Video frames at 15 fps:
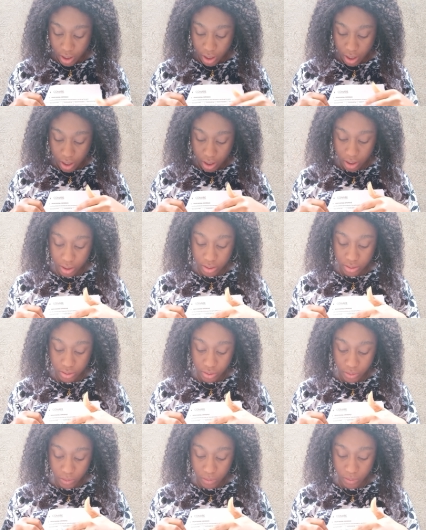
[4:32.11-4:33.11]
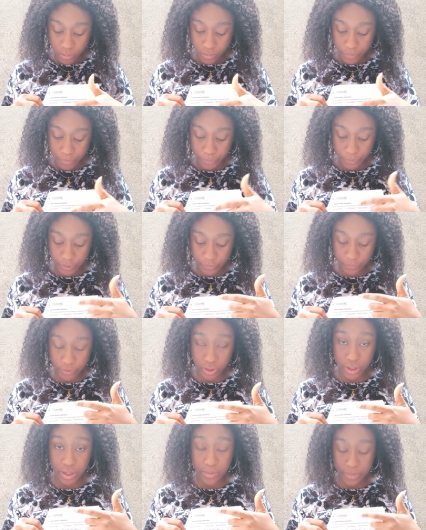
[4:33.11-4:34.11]
And your if
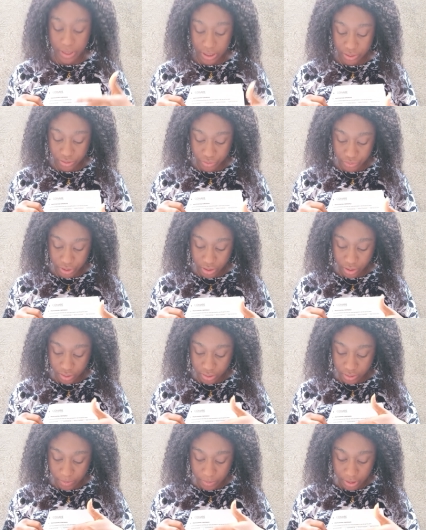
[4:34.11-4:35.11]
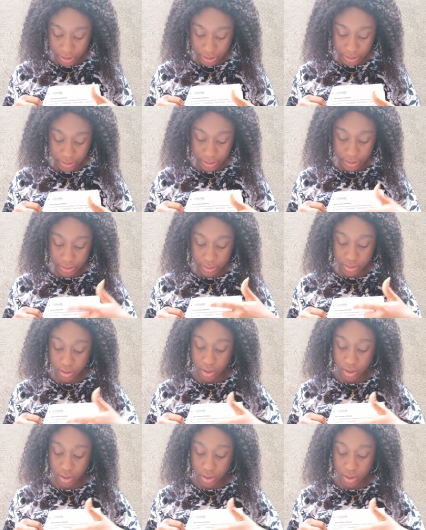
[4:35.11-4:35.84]
you're a military or something like that,